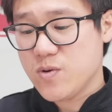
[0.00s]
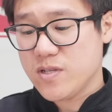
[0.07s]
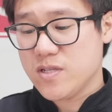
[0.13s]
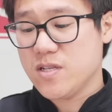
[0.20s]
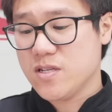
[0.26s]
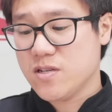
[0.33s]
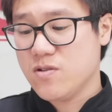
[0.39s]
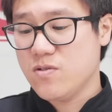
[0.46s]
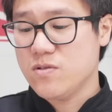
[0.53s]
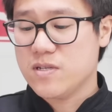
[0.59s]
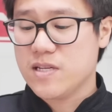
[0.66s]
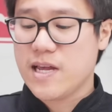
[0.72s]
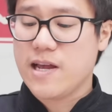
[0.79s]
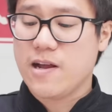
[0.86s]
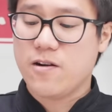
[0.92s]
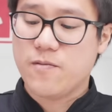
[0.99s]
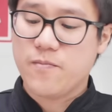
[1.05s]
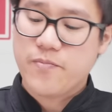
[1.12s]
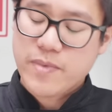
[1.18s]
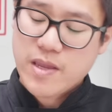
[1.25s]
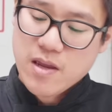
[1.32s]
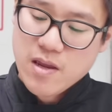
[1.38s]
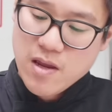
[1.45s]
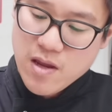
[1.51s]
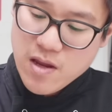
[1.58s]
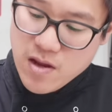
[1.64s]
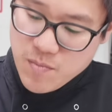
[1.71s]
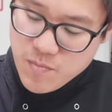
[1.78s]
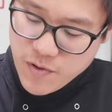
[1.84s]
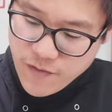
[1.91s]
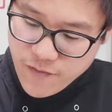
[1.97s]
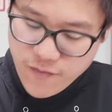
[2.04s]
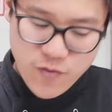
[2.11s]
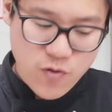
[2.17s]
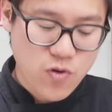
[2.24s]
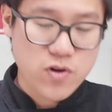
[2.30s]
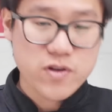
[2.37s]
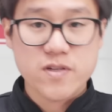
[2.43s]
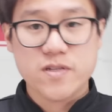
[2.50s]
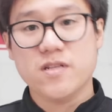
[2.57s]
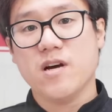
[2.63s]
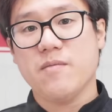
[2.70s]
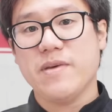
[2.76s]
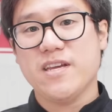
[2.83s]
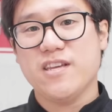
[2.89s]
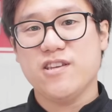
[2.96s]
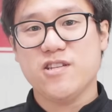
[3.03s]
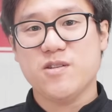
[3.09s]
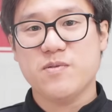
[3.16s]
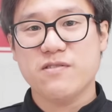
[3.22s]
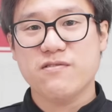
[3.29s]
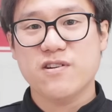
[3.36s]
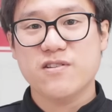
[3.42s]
once it's cooled down before you start making your spring